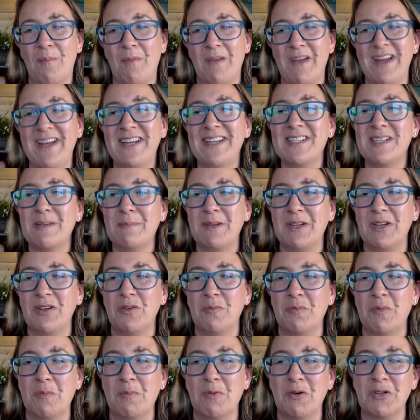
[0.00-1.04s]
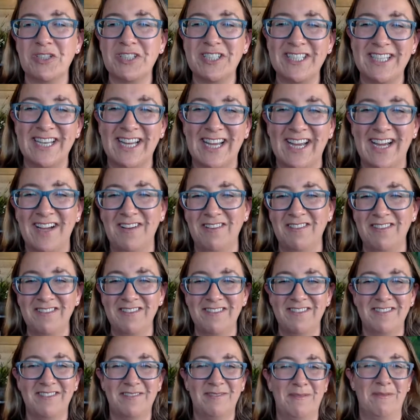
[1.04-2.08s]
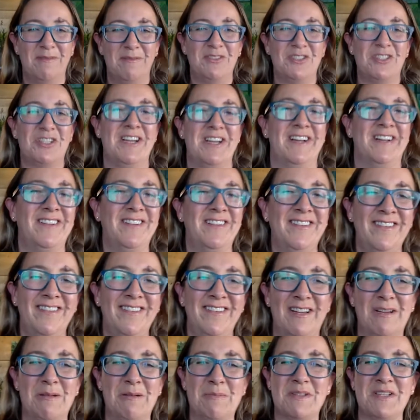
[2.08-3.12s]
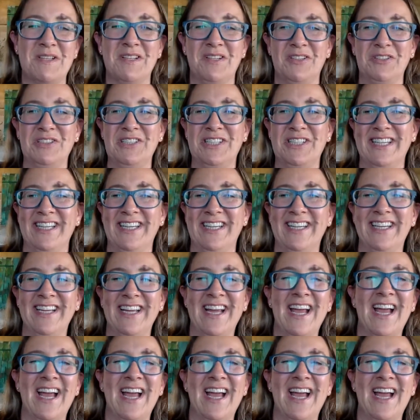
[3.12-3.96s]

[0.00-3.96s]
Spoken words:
It is a bit umeboshi now, Shell, absolutely.